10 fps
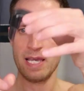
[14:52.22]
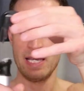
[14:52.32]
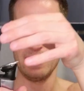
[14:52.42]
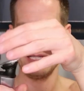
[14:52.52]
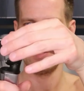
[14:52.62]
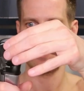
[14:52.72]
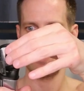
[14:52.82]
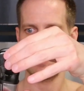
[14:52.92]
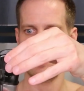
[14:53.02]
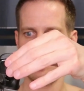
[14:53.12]
And
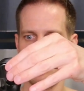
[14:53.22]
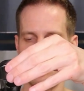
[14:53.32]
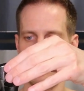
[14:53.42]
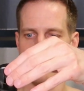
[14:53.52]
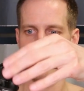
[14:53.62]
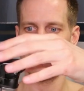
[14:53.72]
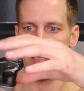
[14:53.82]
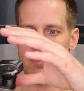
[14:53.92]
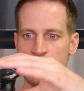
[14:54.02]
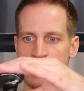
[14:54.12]

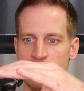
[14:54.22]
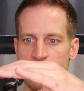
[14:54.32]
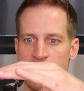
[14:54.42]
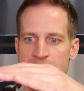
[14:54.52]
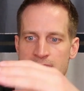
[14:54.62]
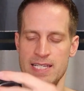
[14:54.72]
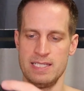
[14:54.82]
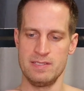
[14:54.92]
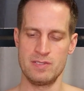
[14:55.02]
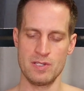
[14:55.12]
the reason for that
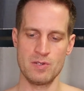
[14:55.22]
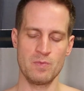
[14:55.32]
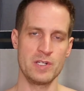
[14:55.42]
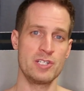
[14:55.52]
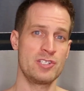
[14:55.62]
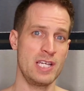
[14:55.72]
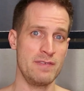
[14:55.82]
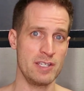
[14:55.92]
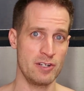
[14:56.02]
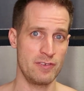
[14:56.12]
is when you're
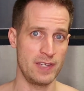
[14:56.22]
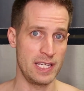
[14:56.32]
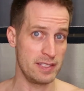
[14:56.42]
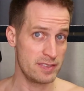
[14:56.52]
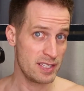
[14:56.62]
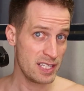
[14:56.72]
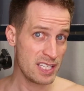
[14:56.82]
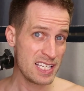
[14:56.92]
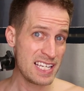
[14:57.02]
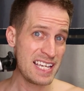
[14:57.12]
shaving your face,
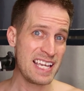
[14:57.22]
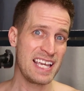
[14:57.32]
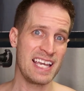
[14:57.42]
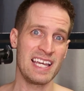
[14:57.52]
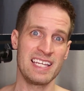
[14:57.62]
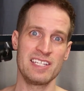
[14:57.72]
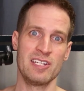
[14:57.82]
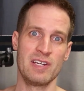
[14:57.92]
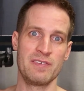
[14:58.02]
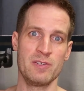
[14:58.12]

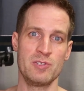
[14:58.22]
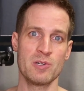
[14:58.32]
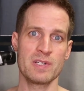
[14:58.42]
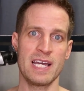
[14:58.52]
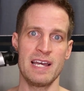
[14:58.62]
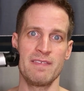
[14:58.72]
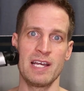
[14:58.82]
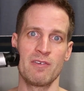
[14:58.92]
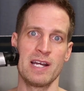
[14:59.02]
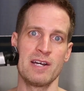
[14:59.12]
if you don't have
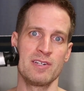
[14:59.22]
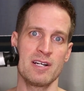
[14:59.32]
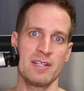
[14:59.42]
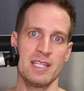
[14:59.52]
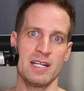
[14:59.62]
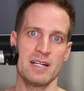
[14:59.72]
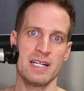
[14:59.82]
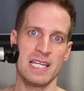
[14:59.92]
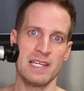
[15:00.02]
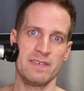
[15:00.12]
that round guard
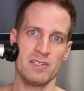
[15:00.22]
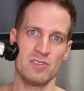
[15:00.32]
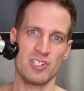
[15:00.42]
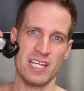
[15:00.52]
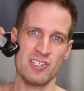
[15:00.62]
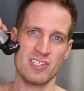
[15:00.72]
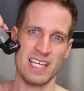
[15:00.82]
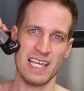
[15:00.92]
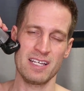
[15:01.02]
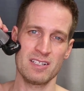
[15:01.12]
there, if you change
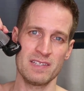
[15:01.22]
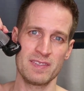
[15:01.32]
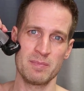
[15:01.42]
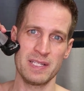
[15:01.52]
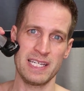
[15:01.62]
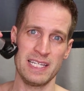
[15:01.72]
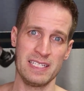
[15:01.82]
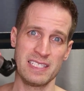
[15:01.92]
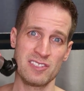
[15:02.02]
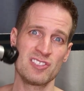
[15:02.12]
the angle of the blade,